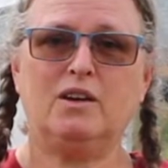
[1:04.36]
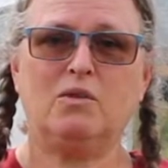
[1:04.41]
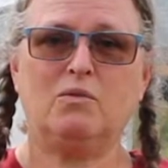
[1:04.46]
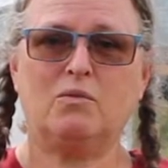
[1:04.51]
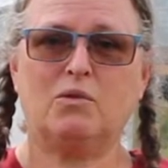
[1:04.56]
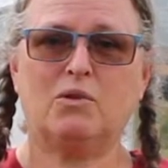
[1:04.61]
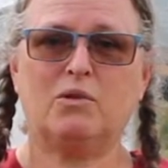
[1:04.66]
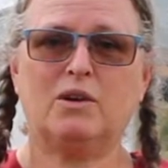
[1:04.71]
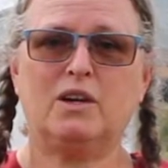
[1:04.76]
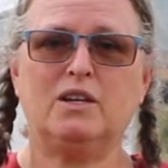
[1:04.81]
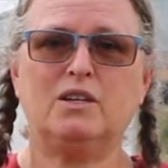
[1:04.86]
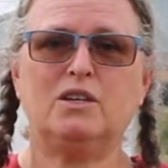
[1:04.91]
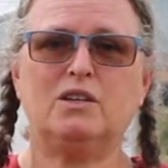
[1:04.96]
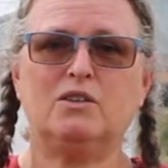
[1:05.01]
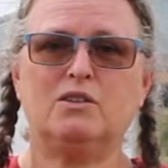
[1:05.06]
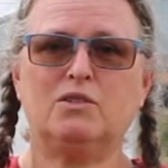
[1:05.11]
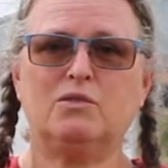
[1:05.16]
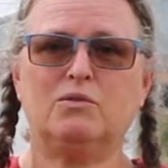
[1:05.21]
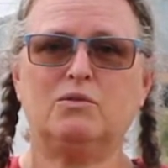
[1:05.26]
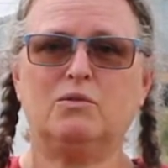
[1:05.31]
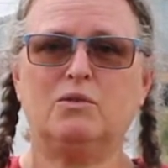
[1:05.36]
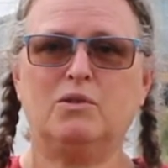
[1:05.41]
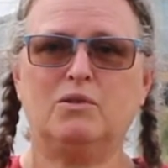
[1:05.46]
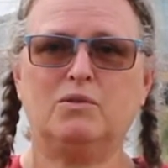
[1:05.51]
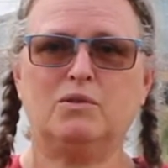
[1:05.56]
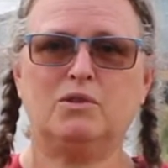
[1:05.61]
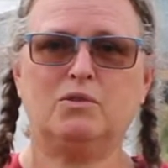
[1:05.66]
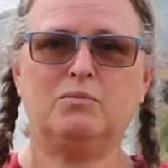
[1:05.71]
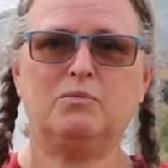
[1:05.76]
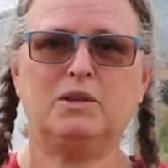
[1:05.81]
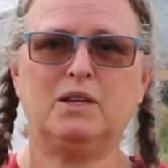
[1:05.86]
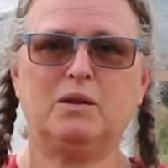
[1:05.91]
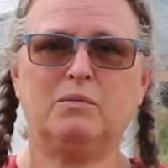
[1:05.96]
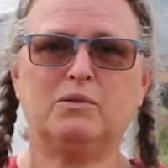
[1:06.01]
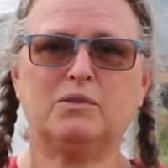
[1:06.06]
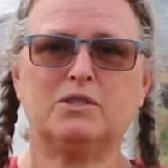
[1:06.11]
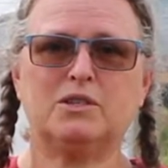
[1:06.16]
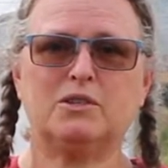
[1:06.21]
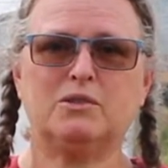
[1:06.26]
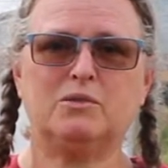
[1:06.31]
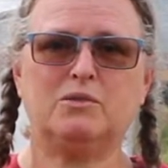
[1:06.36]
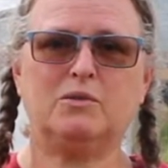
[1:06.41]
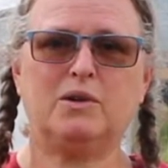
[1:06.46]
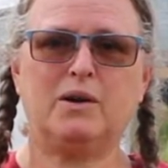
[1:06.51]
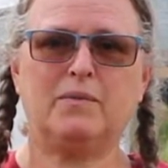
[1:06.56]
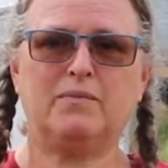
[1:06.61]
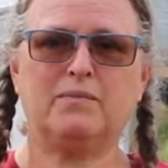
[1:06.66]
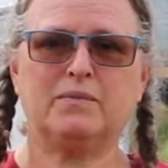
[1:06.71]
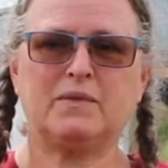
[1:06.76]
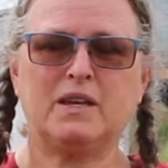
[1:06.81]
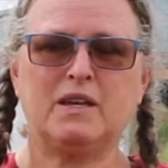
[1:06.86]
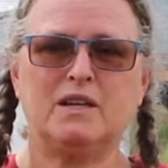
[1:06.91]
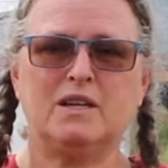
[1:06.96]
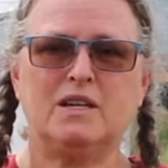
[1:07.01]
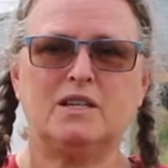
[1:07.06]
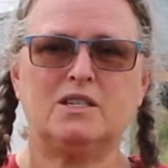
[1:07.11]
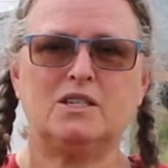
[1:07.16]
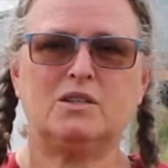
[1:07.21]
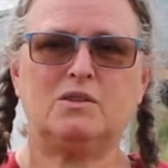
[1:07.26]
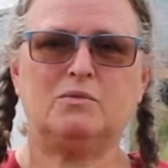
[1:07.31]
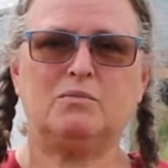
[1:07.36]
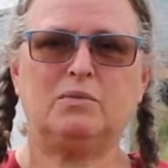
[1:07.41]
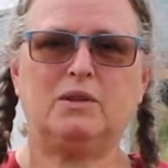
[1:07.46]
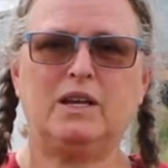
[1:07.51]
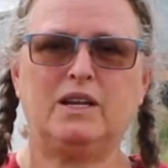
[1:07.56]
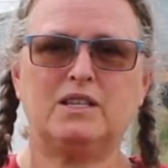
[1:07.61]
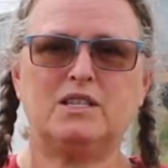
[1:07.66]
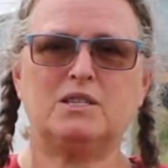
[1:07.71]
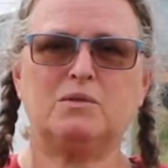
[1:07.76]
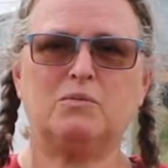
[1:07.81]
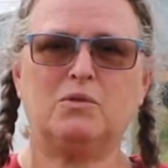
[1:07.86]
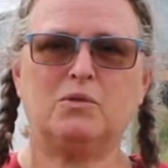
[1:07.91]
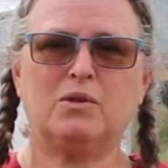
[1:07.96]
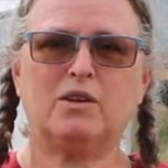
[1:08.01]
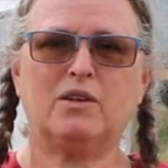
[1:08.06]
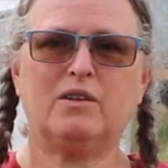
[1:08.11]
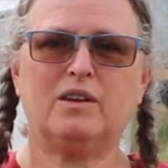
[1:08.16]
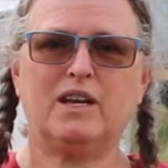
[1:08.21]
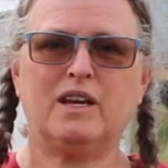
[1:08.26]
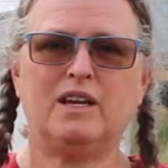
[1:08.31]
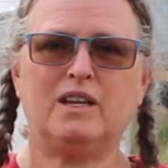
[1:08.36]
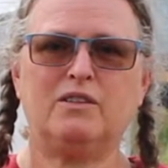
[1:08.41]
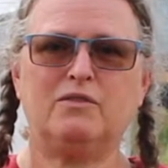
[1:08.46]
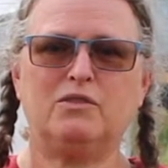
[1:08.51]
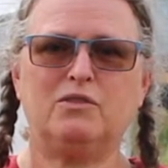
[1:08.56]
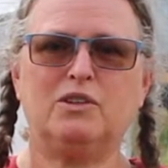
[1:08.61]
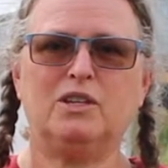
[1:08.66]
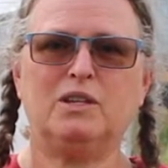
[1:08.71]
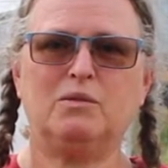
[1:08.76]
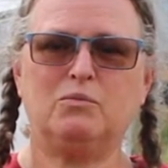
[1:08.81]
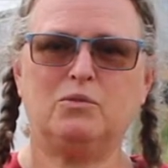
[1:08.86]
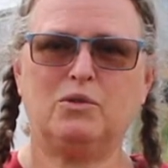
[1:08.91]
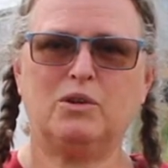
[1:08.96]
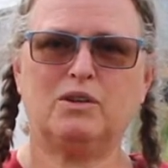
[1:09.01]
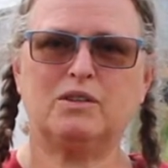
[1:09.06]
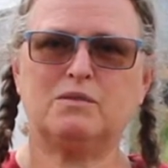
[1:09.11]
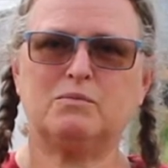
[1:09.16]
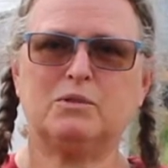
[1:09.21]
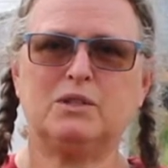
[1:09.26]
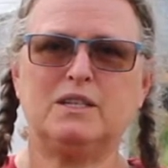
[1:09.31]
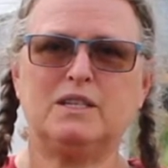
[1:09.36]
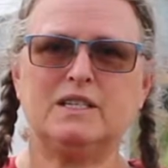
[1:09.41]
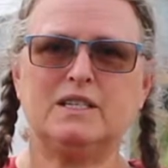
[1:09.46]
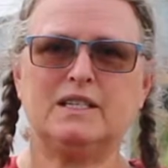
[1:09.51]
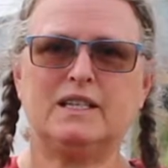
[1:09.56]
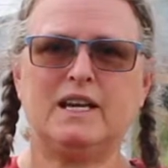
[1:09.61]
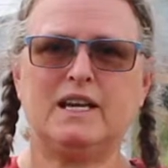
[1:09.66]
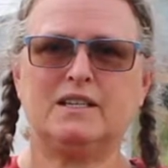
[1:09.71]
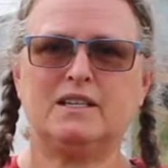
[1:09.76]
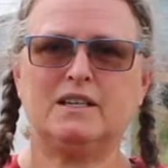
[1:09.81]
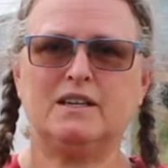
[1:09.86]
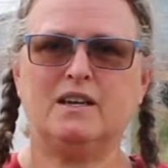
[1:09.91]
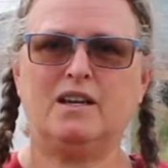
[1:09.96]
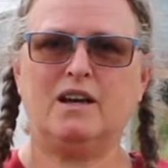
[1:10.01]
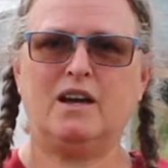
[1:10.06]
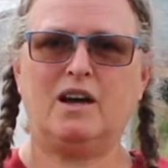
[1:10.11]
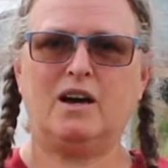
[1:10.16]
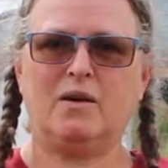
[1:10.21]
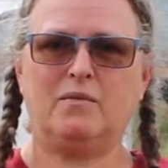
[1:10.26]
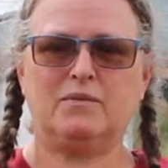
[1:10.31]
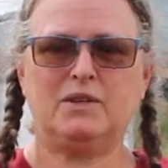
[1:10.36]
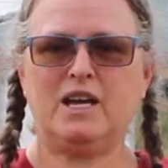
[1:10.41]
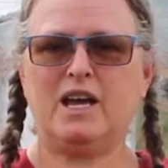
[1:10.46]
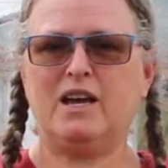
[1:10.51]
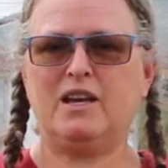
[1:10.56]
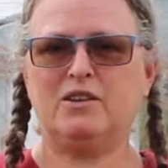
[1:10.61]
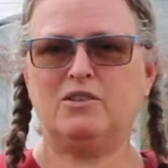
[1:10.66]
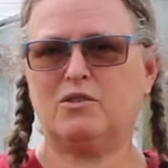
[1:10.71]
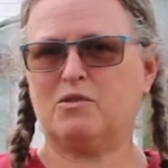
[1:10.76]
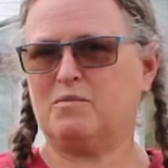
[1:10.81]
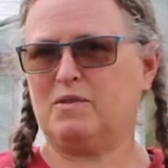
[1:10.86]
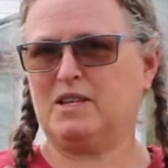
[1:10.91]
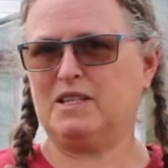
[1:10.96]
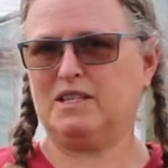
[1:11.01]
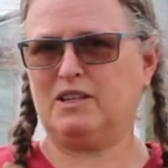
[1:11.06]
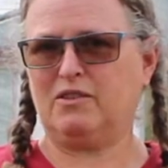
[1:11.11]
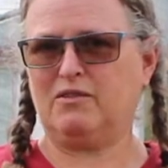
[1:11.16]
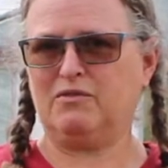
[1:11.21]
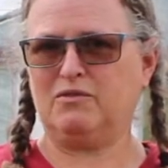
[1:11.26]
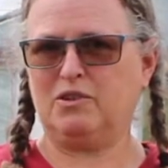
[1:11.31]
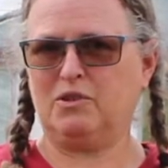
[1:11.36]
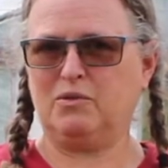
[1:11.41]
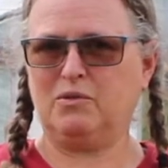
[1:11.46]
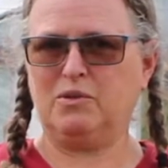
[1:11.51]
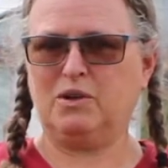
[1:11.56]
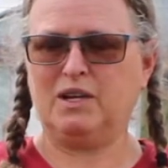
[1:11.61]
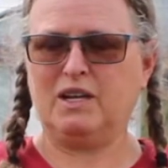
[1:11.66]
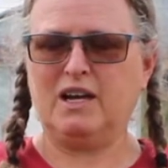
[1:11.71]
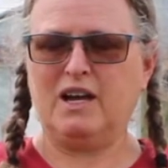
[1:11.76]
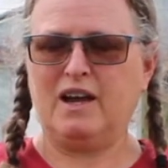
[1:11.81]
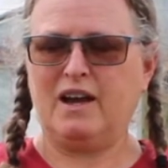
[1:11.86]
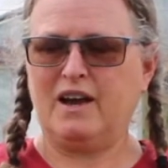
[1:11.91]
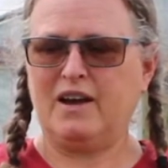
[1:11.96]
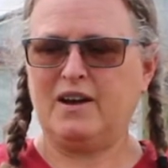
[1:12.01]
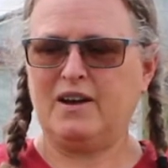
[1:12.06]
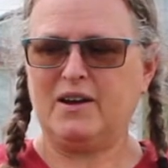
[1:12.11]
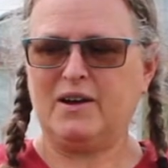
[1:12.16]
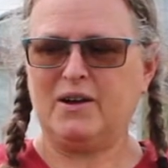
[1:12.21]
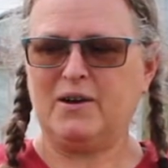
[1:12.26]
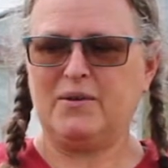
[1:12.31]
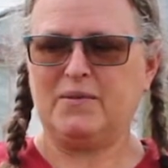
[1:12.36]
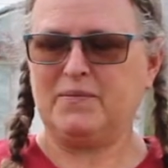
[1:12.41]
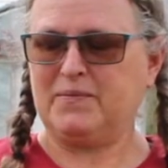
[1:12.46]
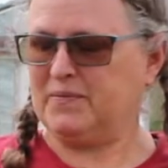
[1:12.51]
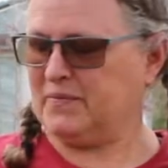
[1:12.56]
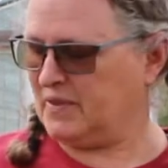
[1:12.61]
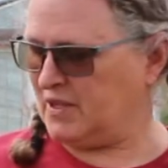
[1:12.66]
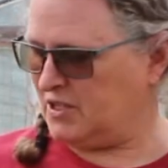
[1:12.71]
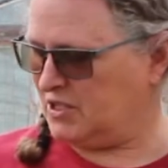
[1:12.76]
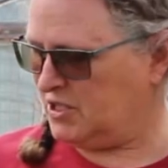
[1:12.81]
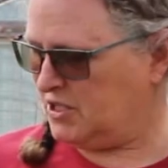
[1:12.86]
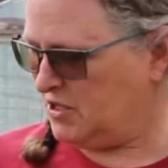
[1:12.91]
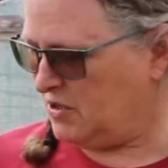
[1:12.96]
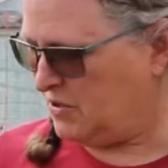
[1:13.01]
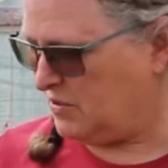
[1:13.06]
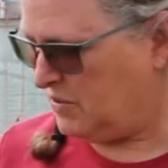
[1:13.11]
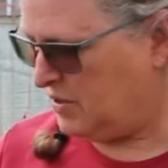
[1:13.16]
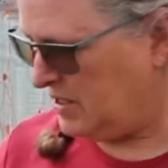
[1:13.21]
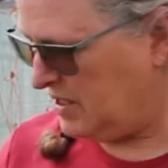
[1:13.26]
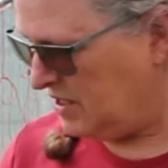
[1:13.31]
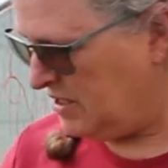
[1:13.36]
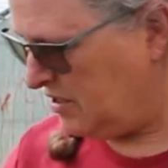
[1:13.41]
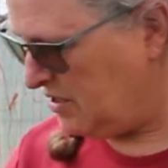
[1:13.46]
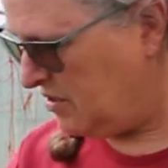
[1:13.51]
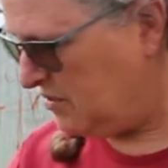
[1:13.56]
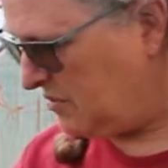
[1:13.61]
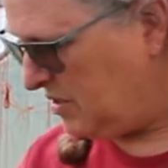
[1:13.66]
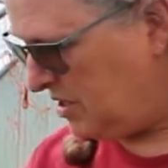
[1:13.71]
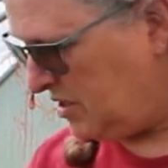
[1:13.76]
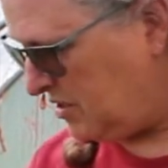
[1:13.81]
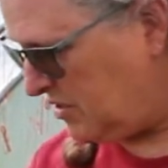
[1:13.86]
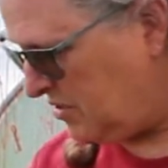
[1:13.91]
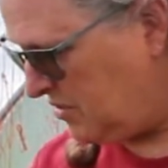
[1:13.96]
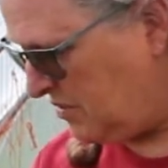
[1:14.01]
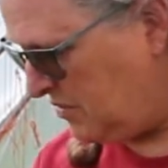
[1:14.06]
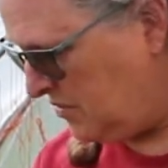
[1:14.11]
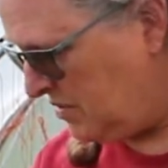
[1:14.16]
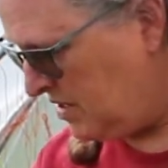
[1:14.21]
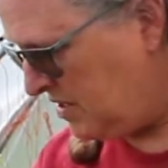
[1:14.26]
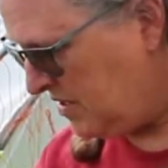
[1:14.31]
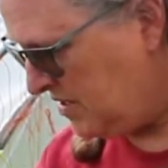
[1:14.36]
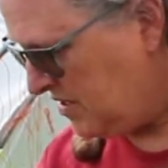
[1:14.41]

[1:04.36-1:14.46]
worried. You'll be able to plant some more, and if you need more, please let Ted or myself know. So here we go